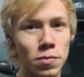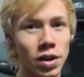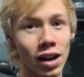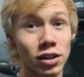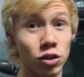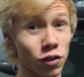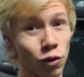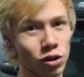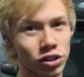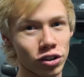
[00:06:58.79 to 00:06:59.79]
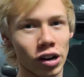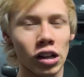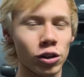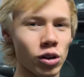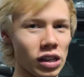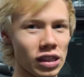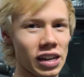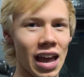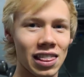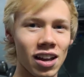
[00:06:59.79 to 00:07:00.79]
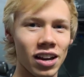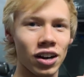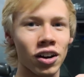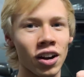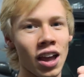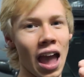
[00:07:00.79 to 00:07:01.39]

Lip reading: done to the Forester, including the headliner